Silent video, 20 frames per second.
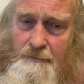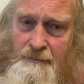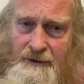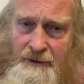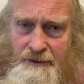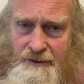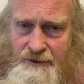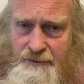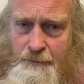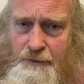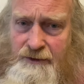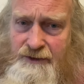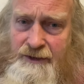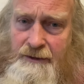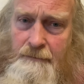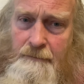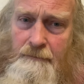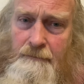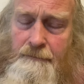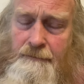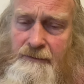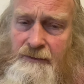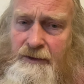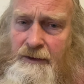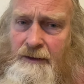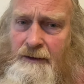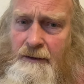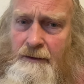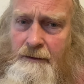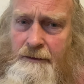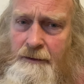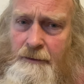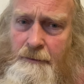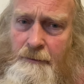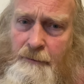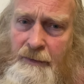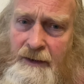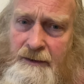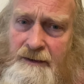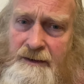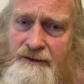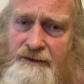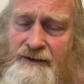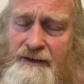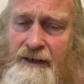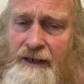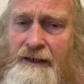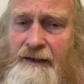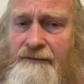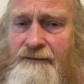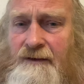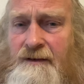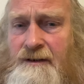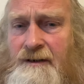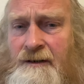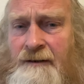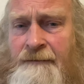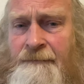just pushing the buttons and levers.